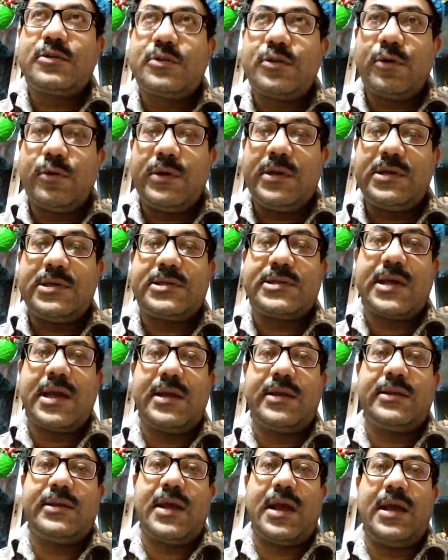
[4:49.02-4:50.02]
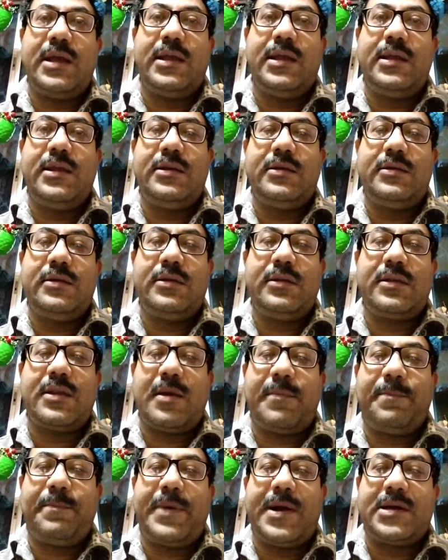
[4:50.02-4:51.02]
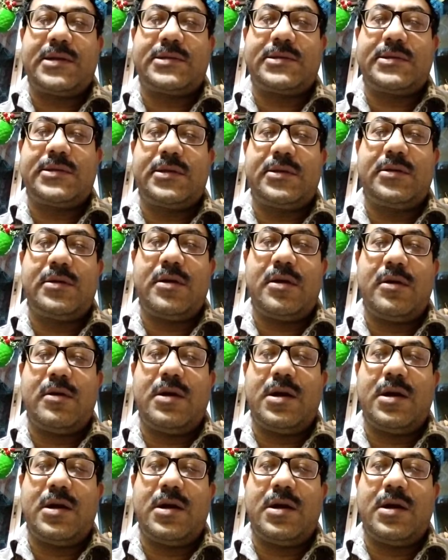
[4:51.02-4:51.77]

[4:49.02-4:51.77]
So inside the inn, the person